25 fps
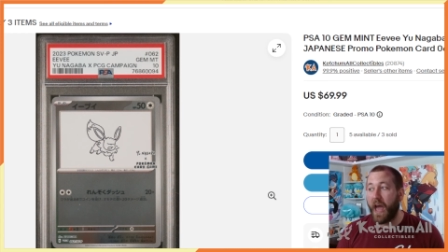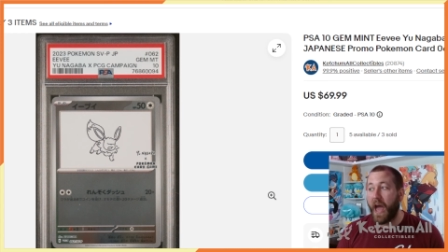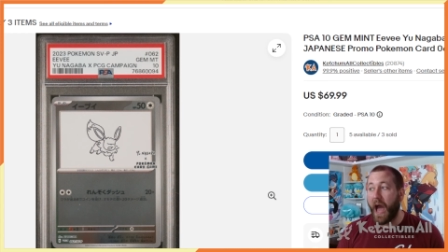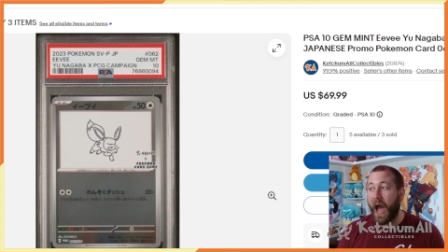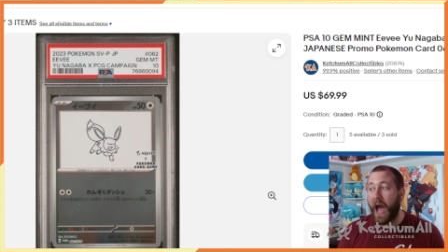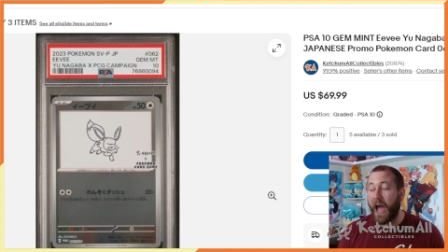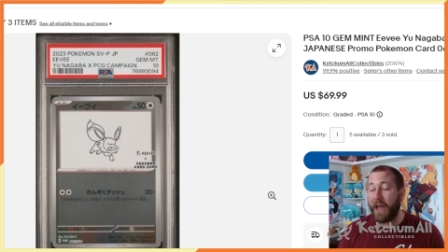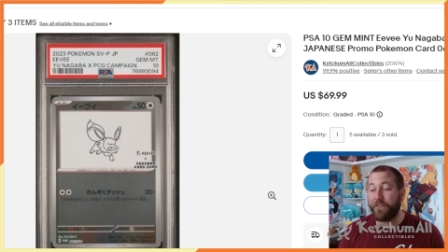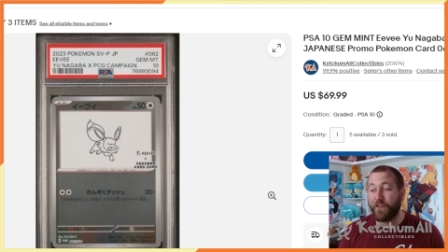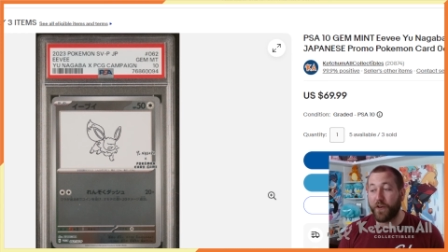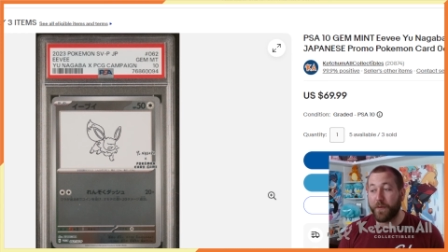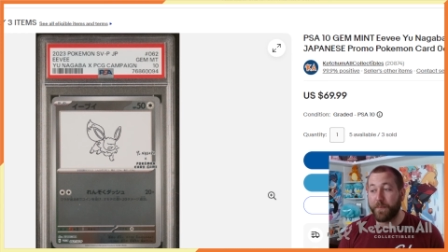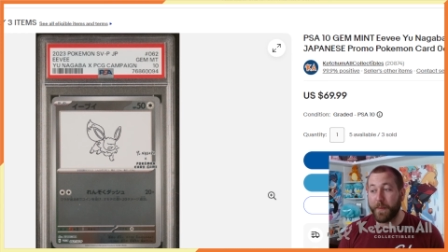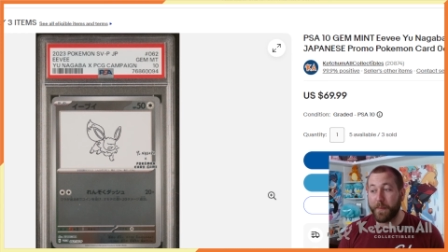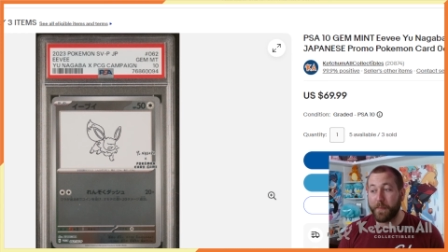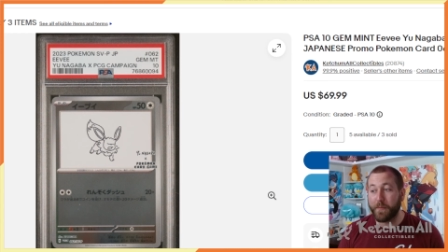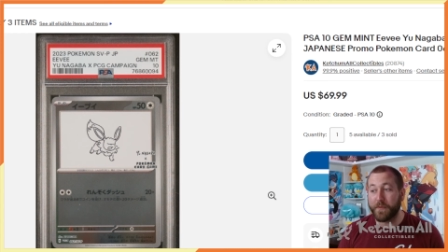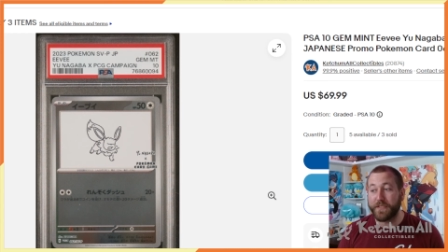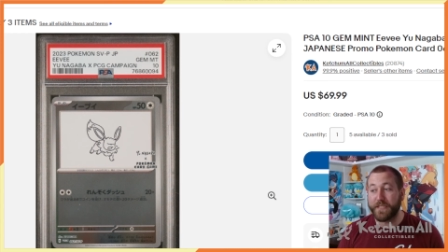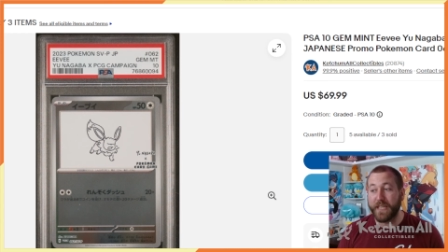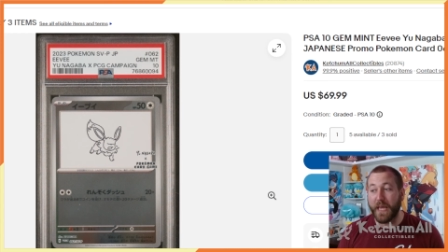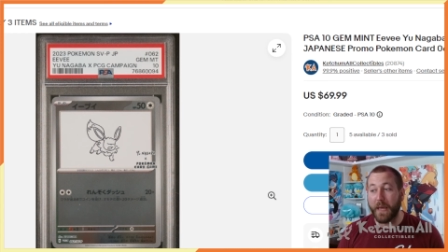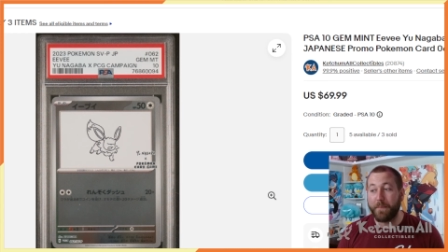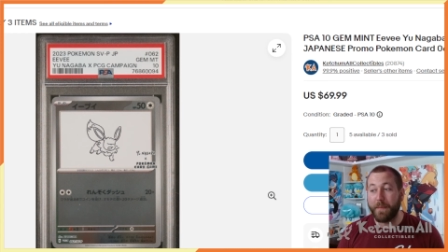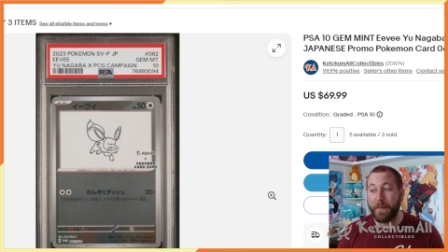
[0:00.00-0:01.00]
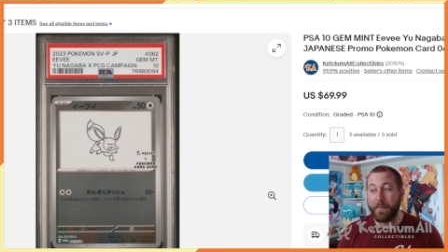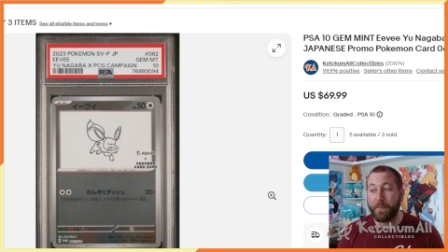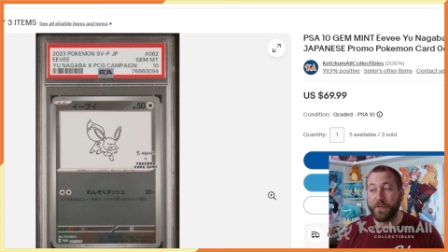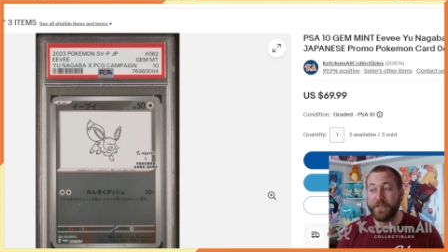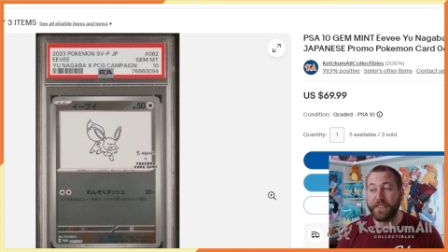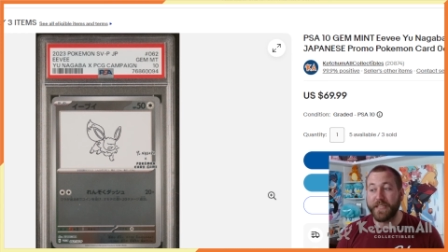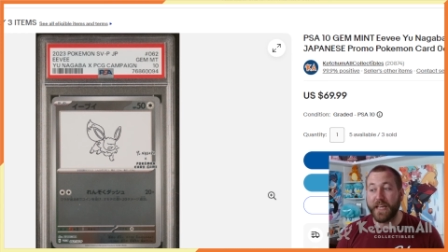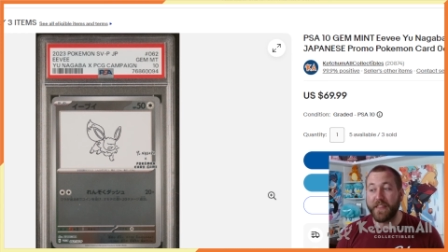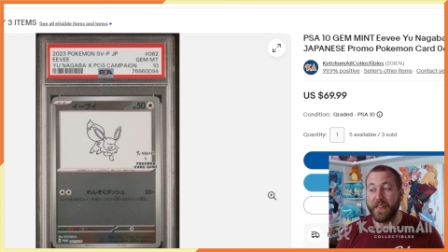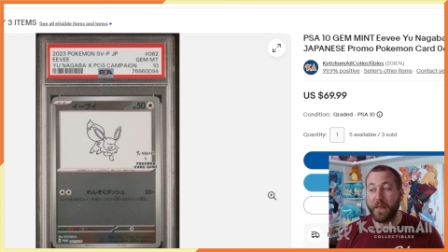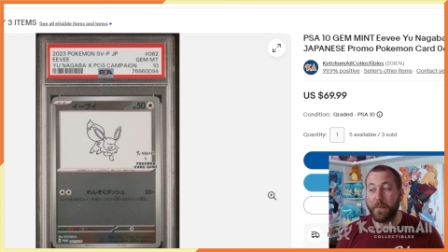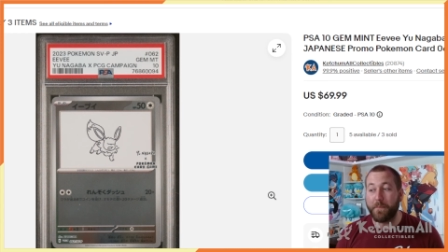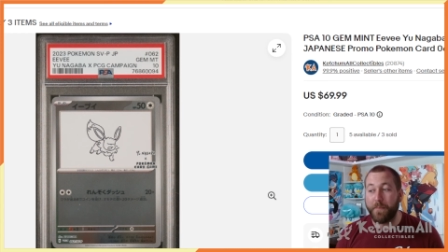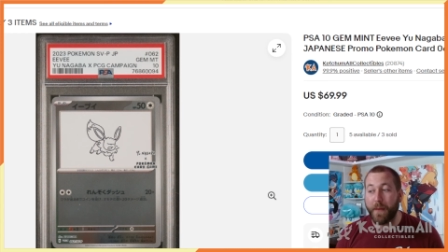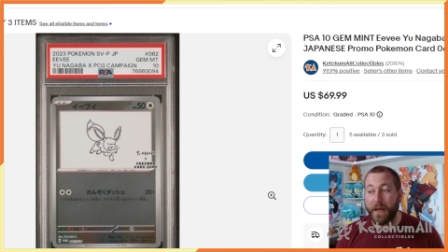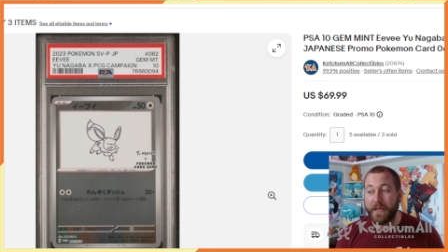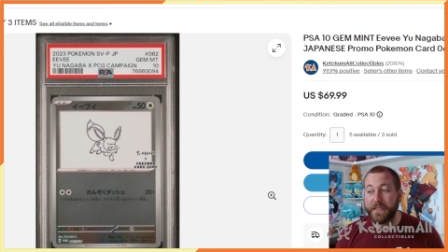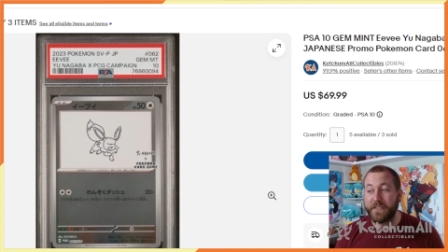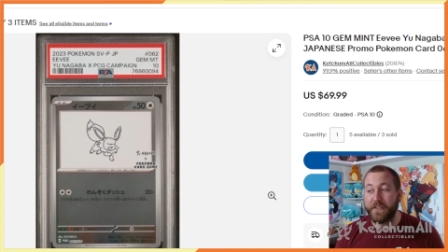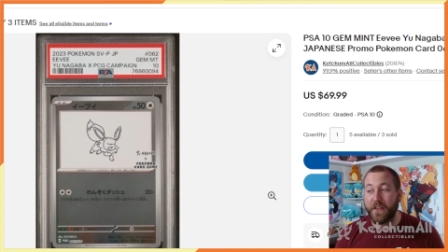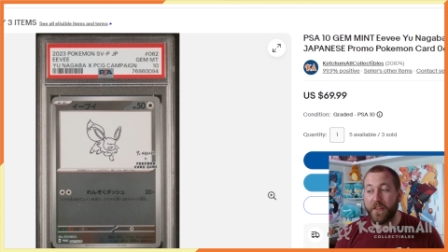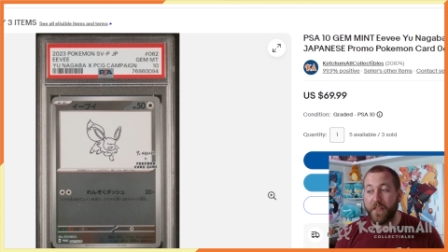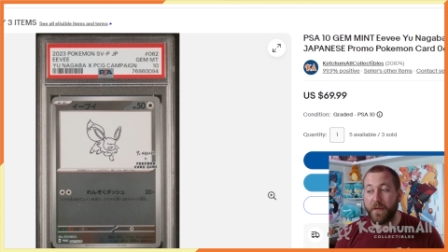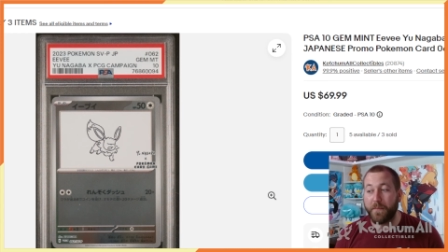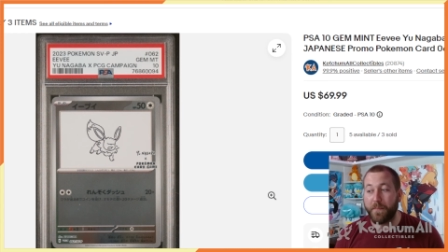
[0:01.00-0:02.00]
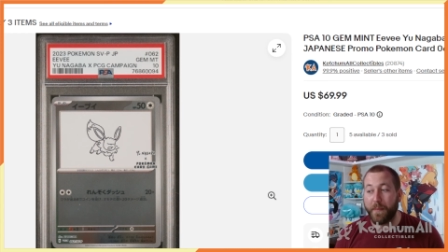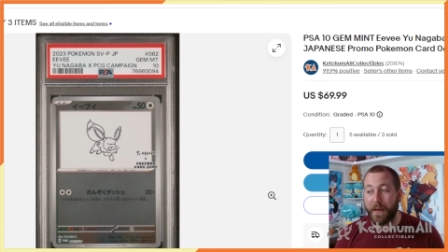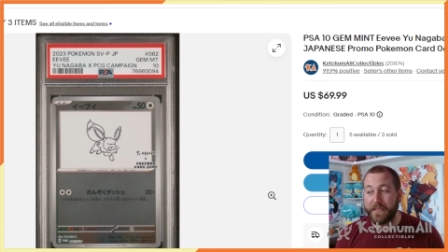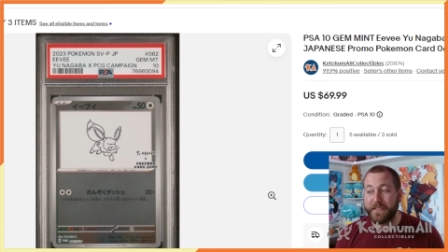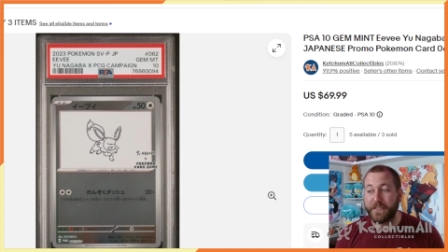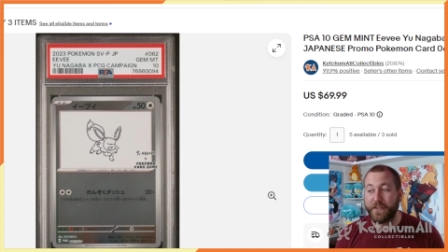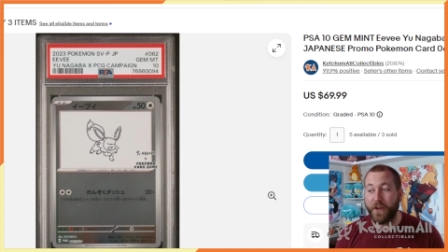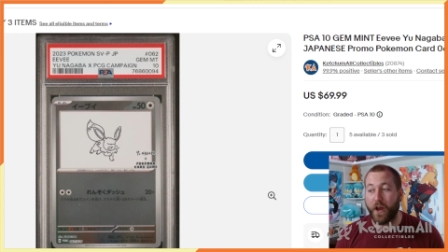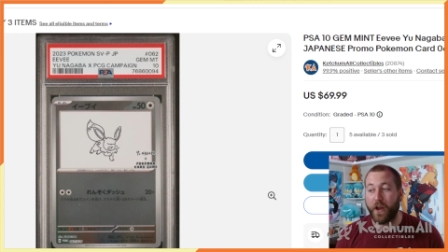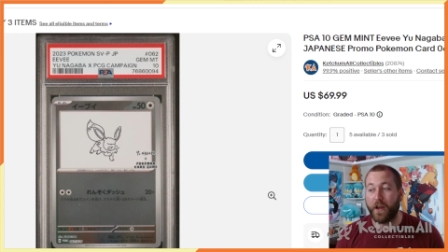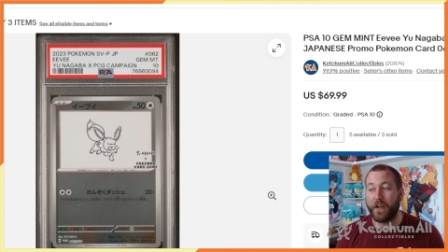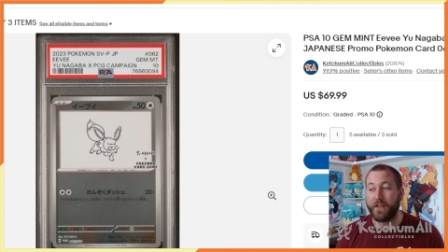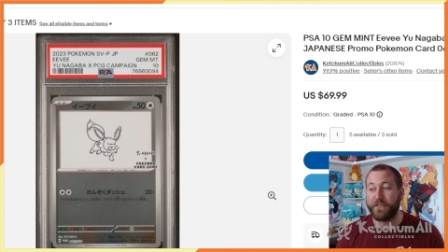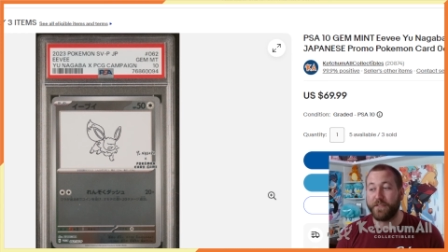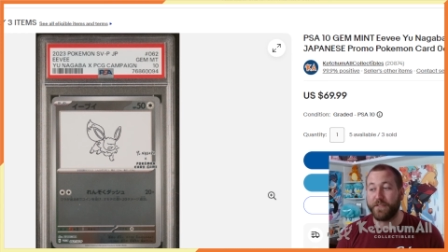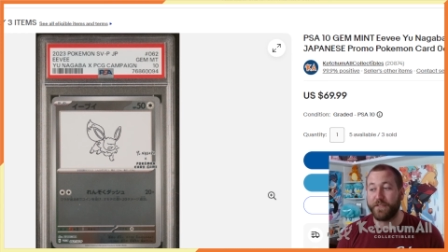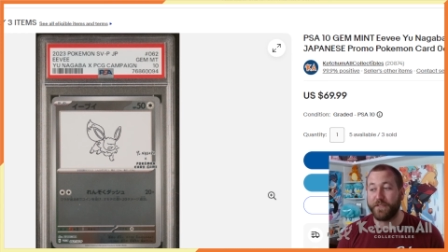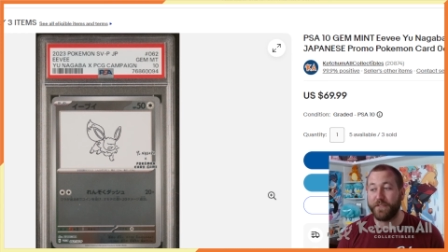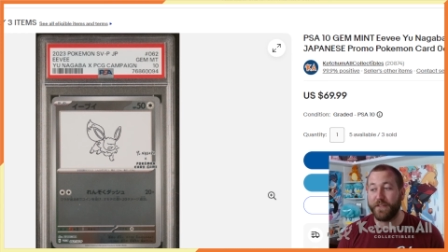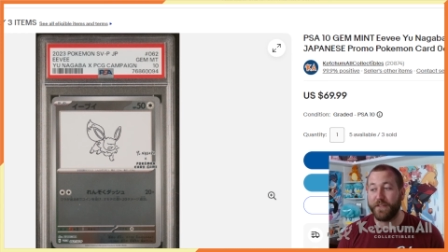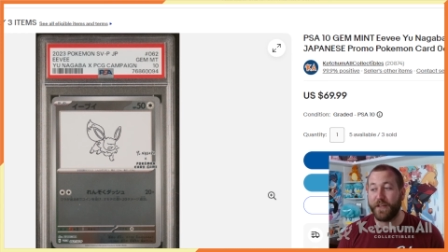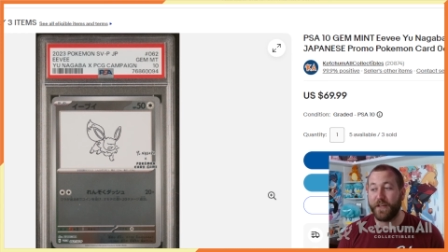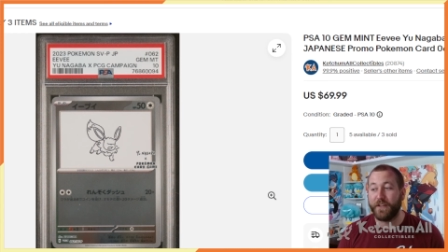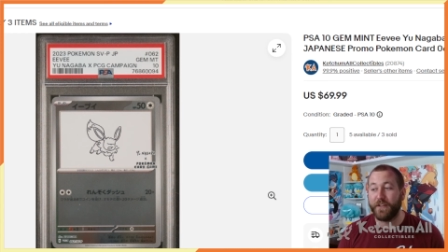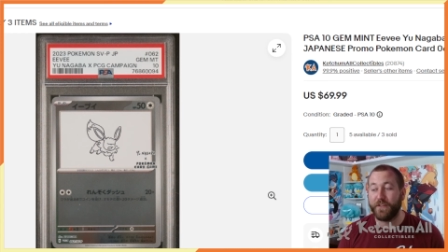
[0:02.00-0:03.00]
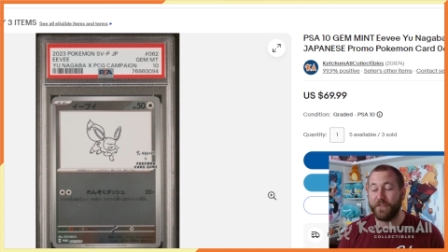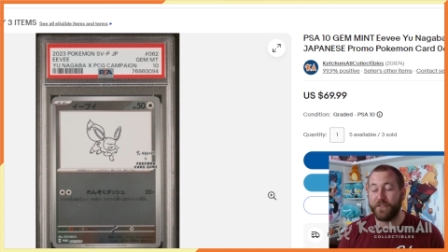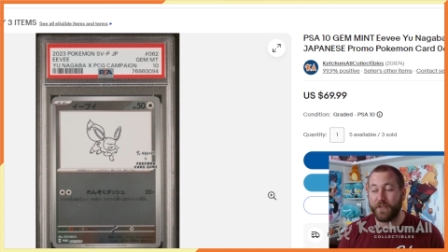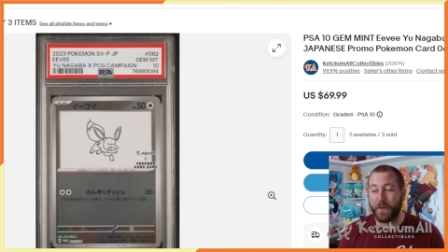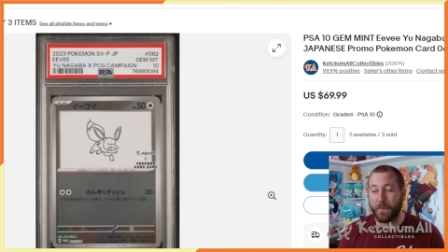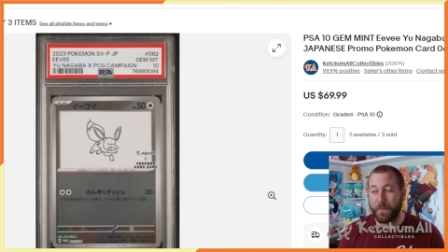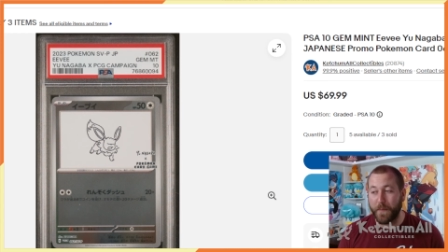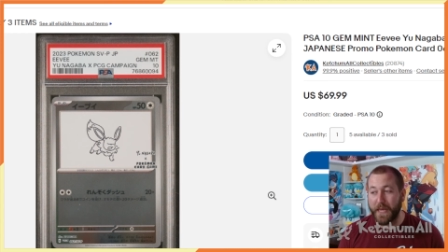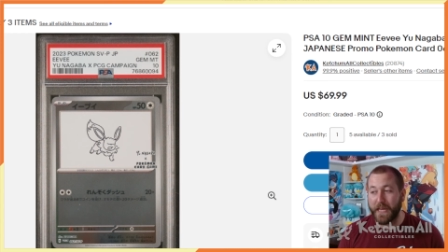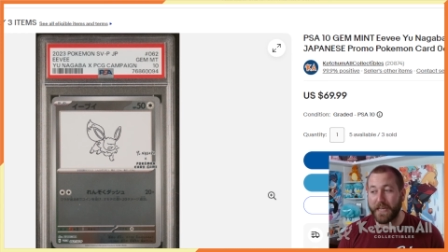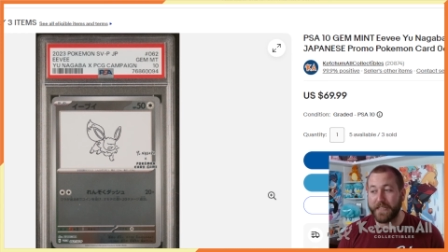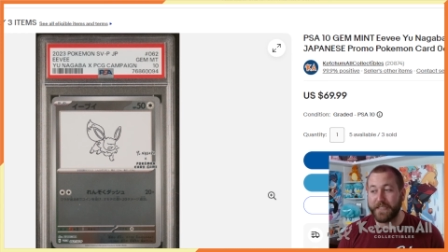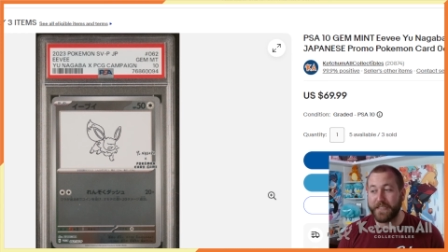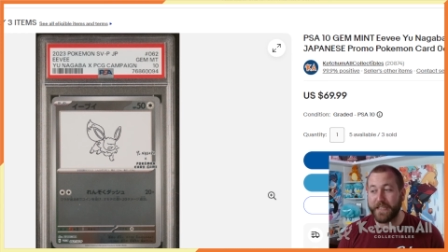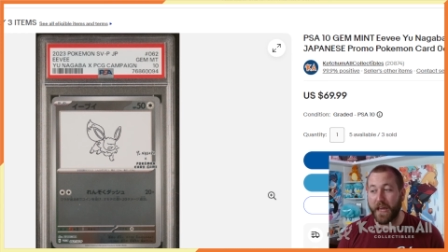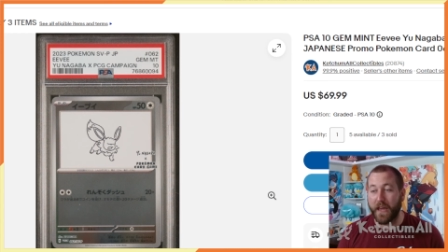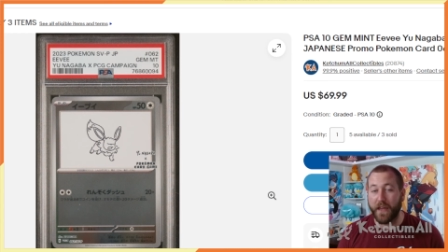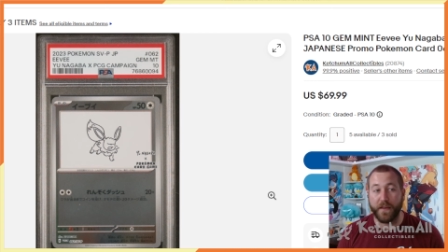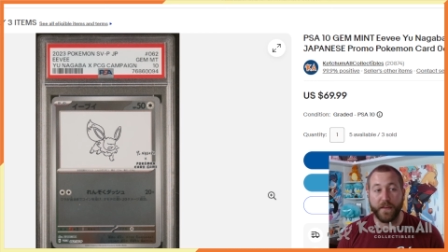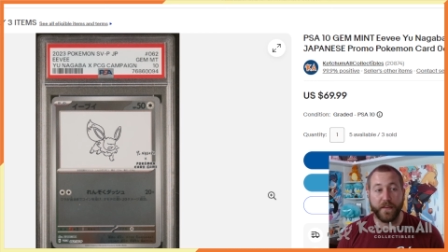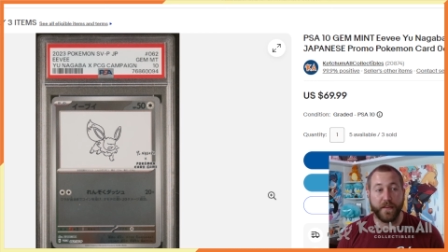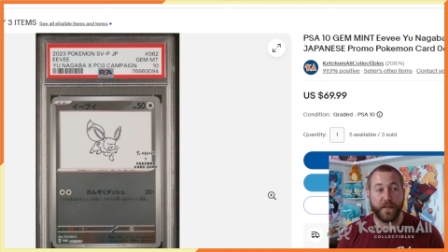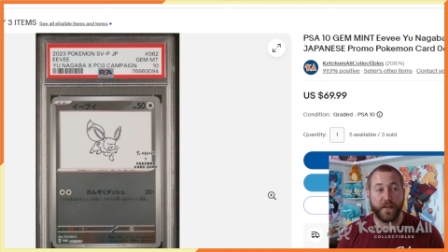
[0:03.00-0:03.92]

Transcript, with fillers: I've heard people say people send the best of the best cards to PSA.